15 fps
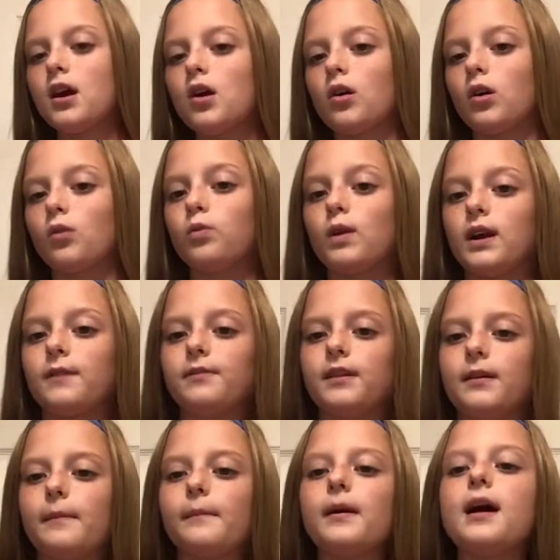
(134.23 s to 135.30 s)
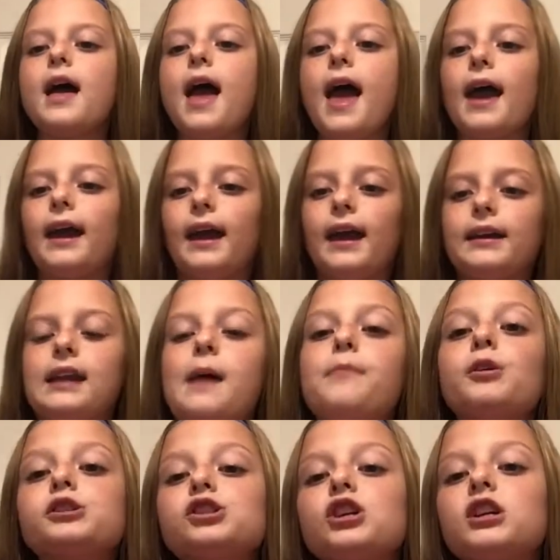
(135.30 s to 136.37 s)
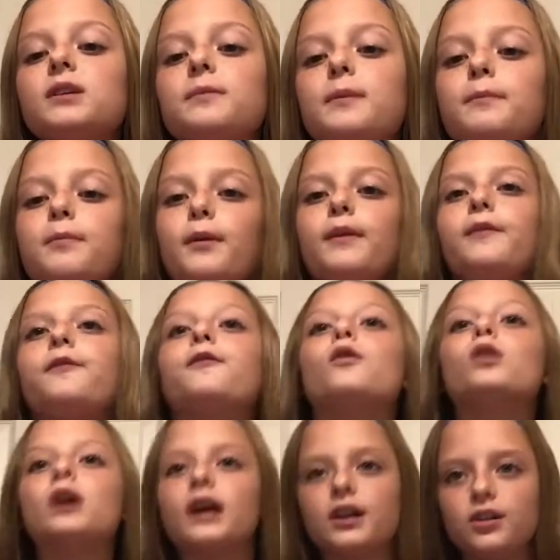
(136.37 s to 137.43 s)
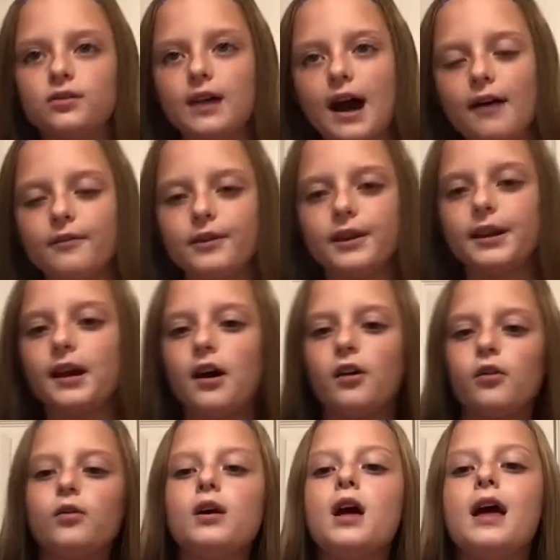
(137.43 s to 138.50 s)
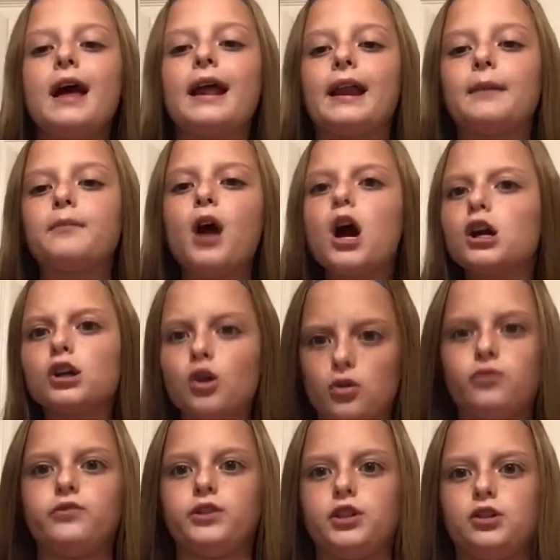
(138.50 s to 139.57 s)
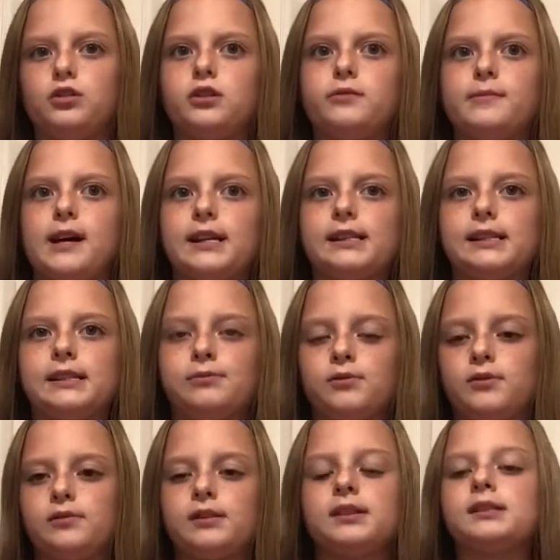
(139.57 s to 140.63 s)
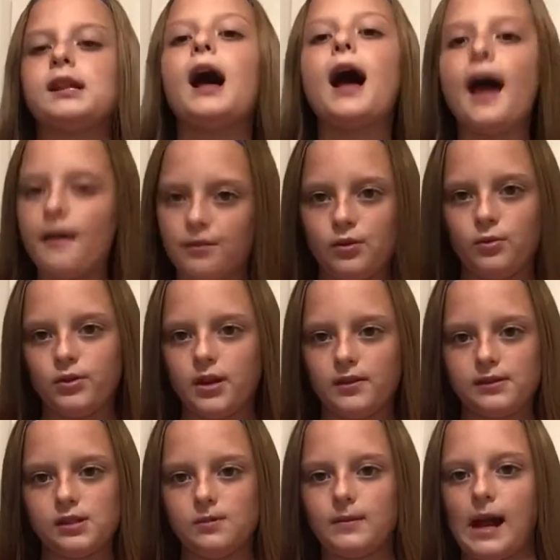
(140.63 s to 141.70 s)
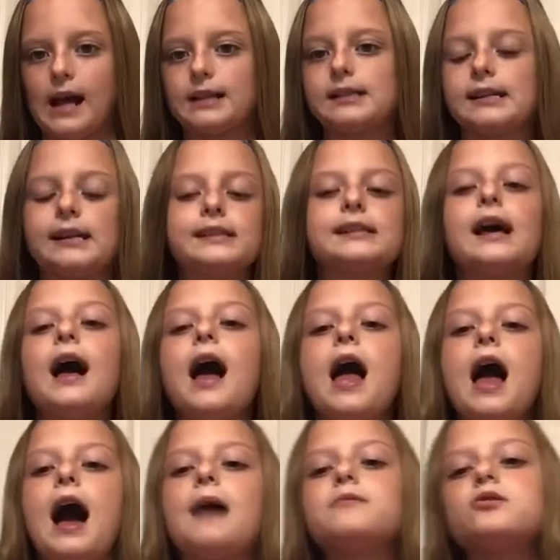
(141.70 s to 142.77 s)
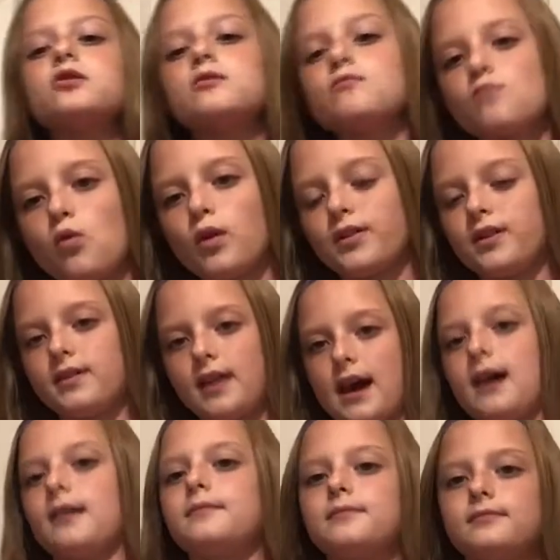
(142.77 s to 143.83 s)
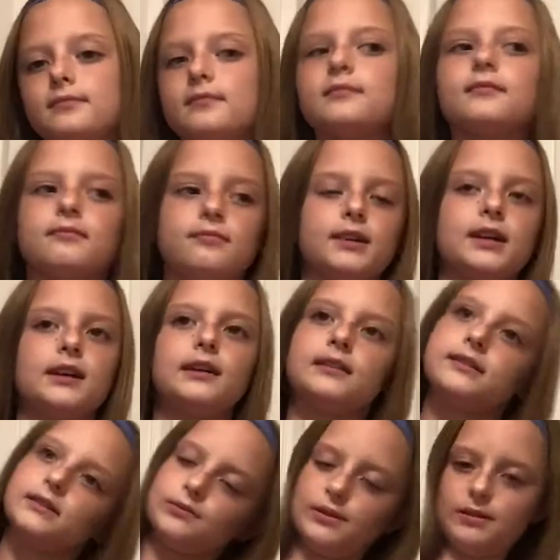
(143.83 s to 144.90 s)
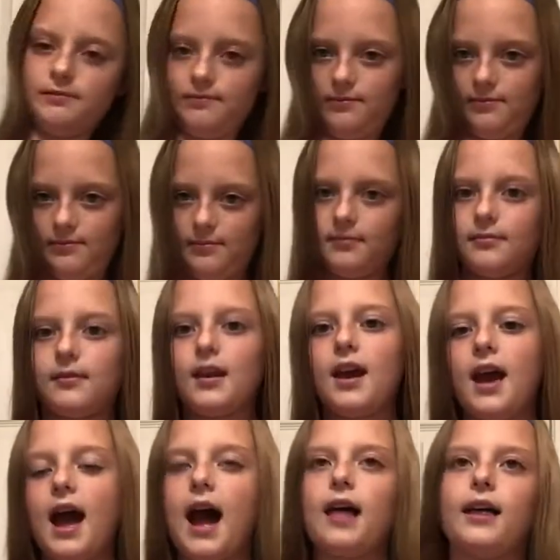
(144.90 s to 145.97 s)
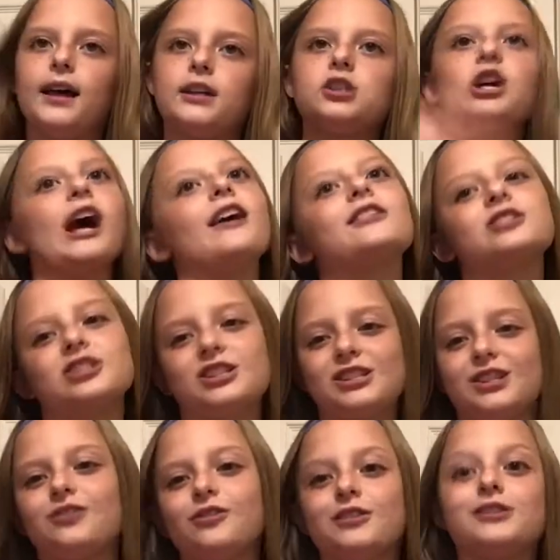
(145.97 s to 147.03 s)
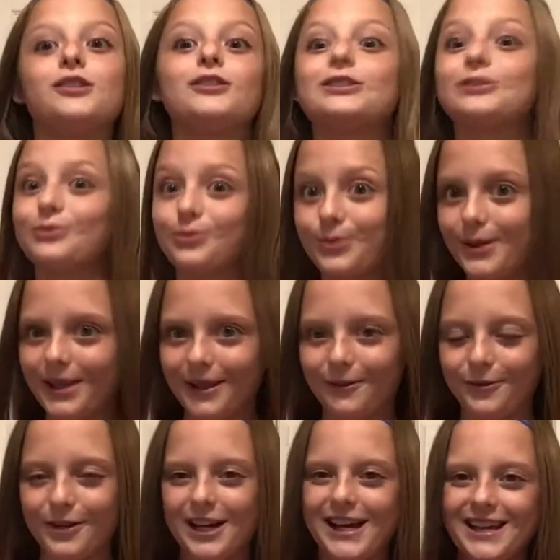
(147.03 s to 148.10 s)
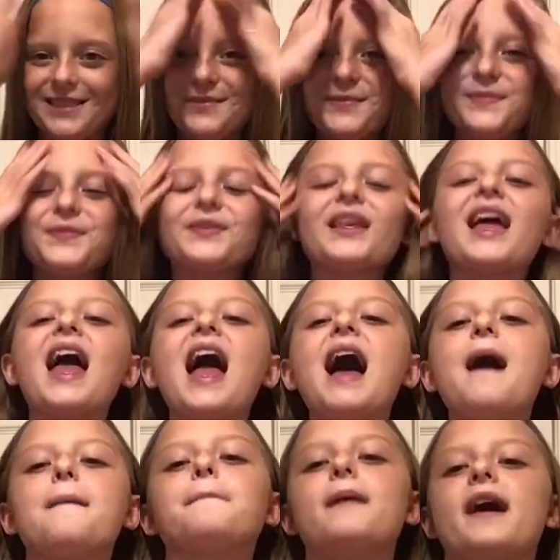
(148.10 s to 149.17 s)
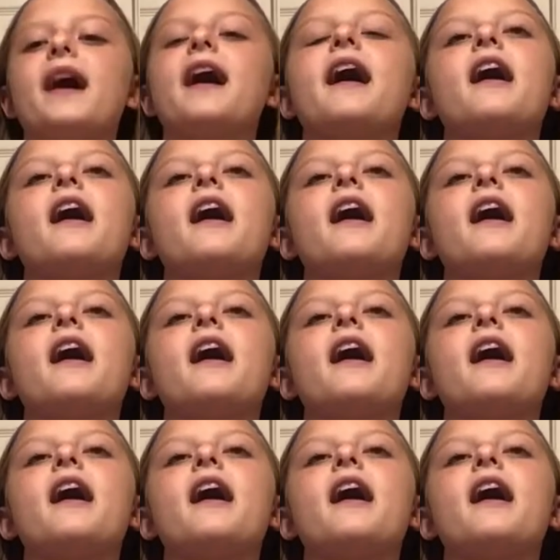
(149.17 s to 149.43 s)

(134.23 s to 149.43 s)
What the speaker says: or one of them. And I'm also going to be, before I do that video, and I'm not going to only do gymnastics moves, because not everyone loves gymnastics. I'm doing more than that because, well, I like challenges too, because those are really fun. But,